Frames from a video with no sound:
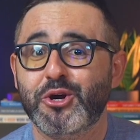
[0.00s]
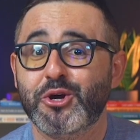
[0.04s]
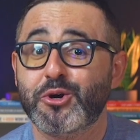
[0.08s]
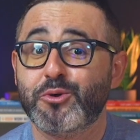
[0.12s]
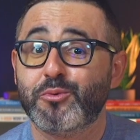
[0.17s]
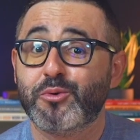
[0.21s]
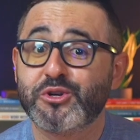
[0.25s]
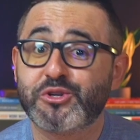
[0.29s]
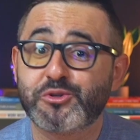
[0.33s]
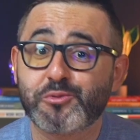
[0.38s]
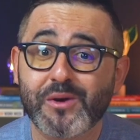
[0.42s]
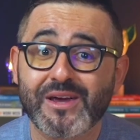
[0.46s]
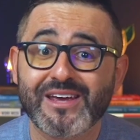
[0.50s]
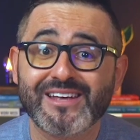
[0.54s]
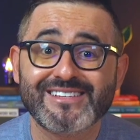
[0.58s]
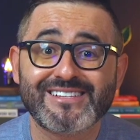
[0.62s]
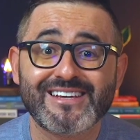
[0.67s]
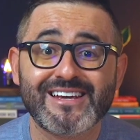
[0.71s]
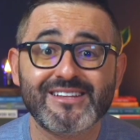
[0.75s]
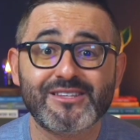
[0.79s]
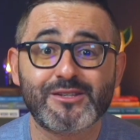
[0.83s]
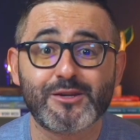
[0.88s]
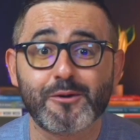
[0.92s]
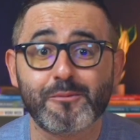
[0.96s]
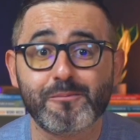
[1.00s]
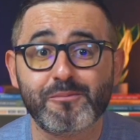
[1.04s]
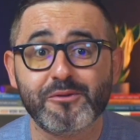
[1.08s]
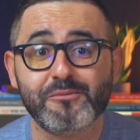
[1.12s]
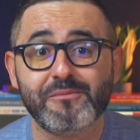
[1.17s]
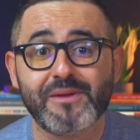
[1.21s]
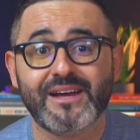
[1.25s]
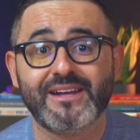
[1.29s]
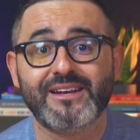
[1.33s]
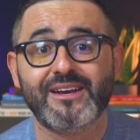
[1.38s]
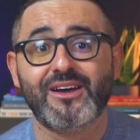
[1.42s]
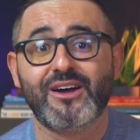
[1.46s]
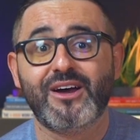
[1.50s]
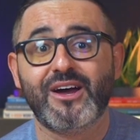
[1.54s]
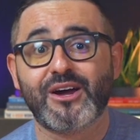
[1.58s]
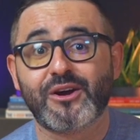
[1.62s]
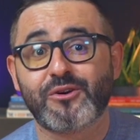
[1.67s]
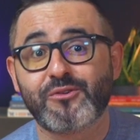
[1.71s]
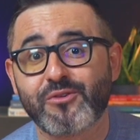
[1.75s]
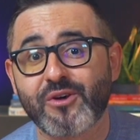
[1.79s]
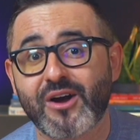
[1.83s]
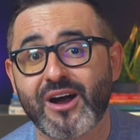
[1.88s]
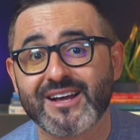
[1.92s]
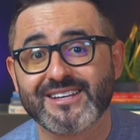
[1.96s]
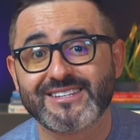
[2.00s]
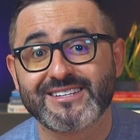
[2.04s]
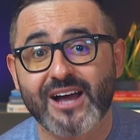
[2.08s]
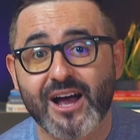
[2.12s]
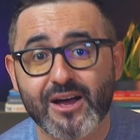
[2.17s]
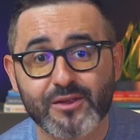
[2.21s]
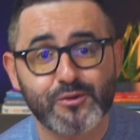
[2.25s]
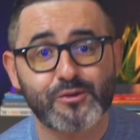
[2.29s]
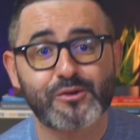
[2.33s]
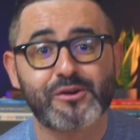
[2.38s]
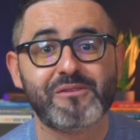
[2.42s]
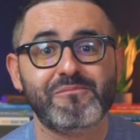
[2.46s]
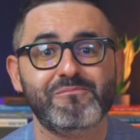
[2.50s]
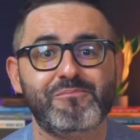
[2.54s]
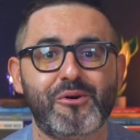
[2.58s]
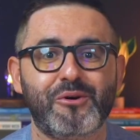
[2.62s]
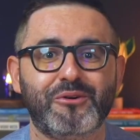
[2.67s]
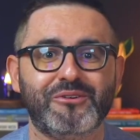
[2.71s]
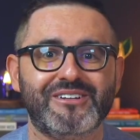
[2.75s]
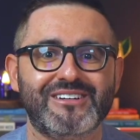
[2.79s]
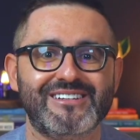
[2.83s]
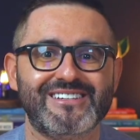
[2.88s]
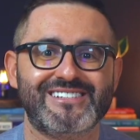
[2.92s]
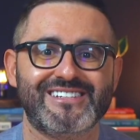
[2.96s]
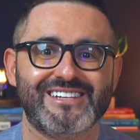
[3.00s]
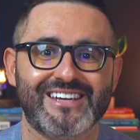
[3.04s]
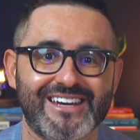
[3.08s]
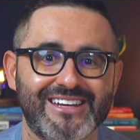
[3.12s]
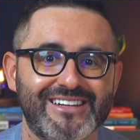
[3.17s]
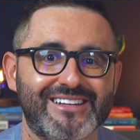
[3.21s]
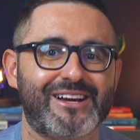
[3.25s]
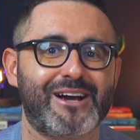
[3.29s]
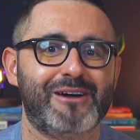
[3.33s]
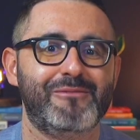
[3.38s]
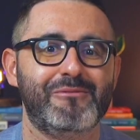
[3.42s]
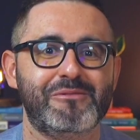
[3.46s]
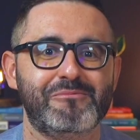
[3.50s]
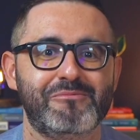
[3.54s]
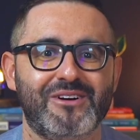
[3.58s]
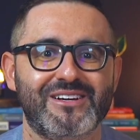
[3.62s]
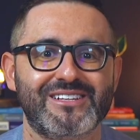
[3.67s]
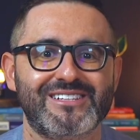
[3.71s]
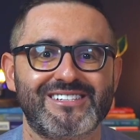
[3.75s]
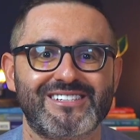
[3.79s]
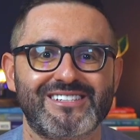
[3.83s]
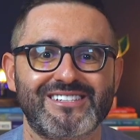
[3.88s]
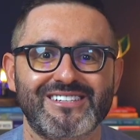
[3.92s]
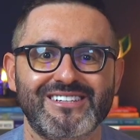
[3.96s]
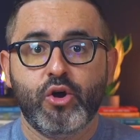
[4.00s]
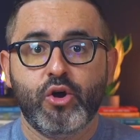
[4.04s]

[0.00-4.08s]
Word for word: which we intend to implement across other components in the coming months.